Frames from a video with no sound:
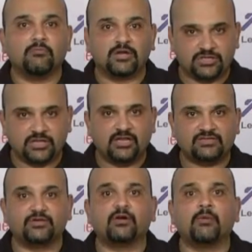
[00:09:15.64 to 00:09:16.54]
much
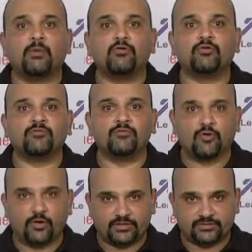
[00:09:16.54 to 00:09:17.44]
lesser amount of
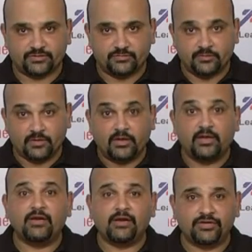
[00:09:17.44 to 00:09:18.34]
noise,
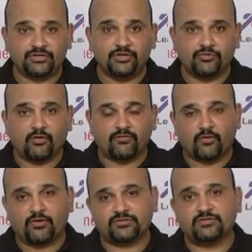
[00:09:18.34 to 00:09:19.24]
in addition to,
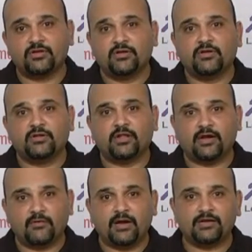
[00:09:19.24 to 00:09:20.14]
of course, the
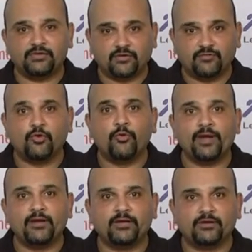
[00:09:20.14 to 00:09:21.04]
advantage of low
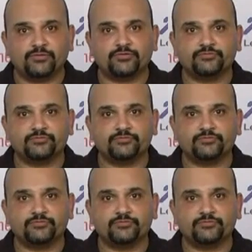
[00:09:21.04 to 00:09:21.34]
maintenance.